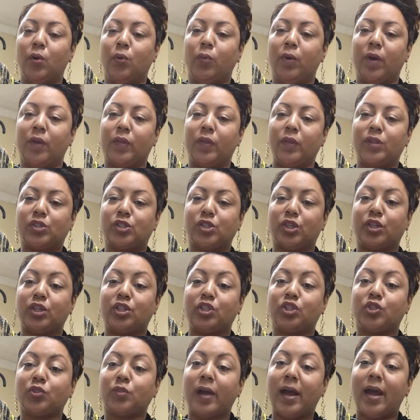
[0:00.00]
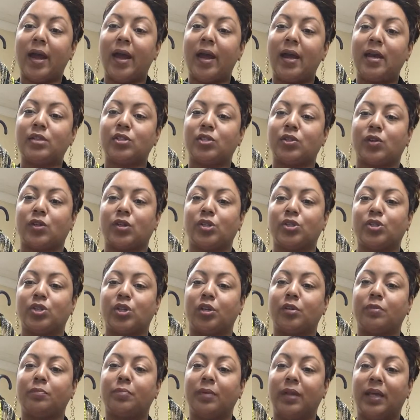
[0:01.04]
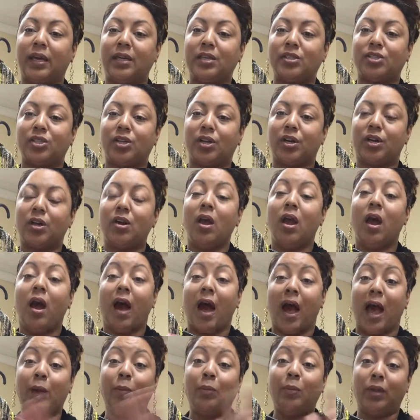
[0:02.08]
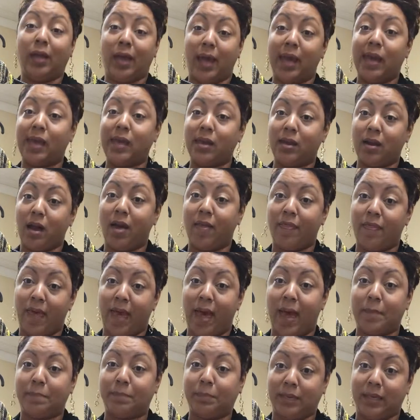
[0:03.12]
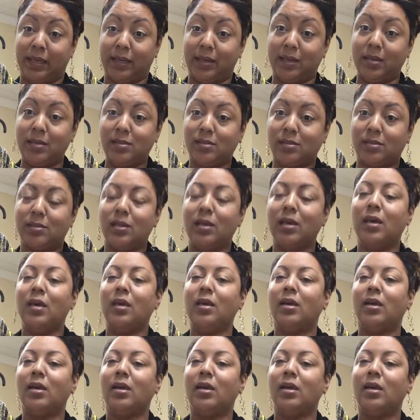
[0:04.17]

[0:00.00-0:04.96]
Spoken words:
with a certain dress or a certain blazer, I will hang it on that piece.